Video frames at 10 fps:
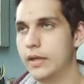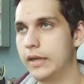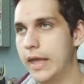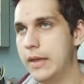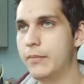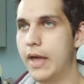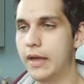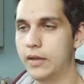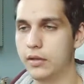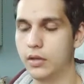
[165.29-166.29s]
came
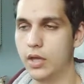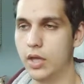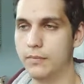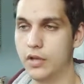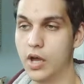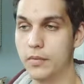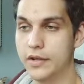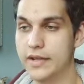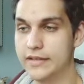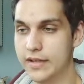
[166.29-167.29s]
back a couple
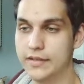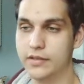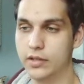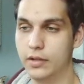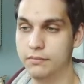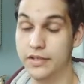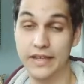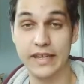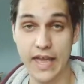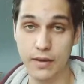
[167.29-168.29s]
of days later and did
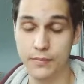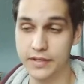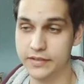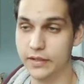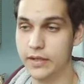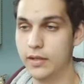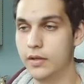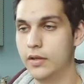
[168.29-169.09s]
it again, basically.